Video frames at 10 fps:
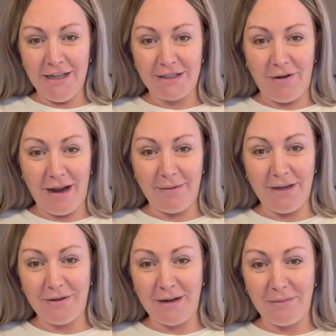So I'm
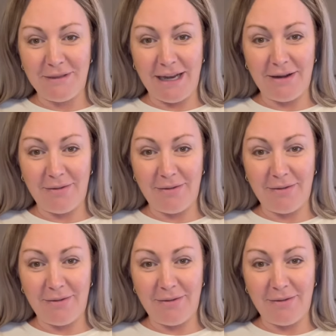gonna do an update